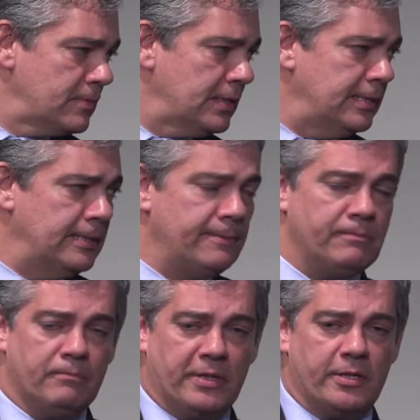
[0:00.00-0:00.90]

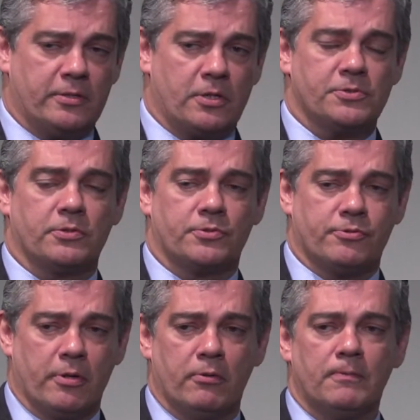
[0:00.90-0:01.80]
But it is also
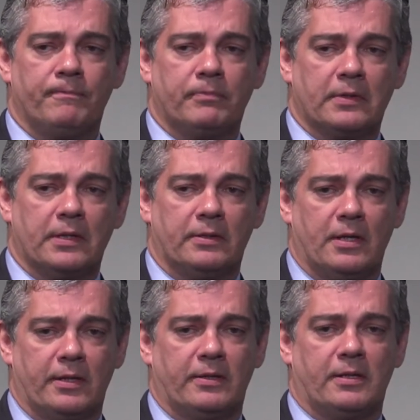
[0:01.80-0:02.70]
true,
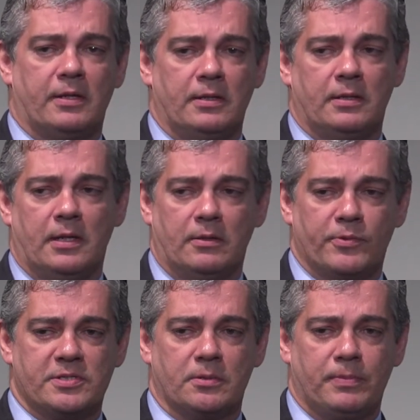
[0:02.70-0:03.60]
Donna, that in the
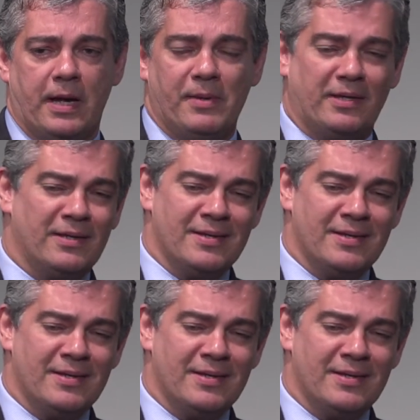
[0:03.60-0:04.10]
recent, I mean,